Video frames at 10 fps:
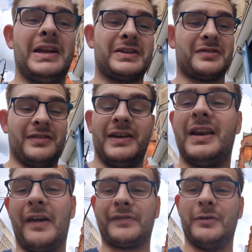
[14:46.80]
Literally
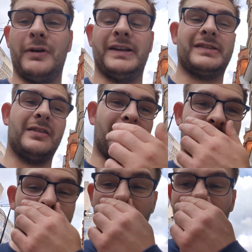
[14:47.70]
left it way too long. I
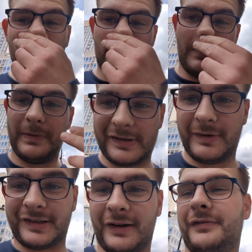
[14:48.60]
was like, oh, I'm gonna piss
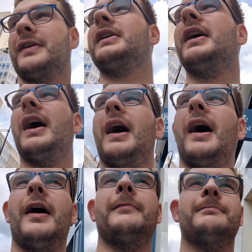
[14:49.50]
myself.
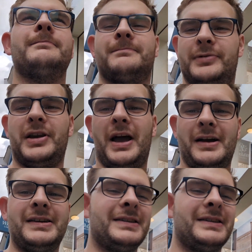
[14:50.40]
Um, but yeah.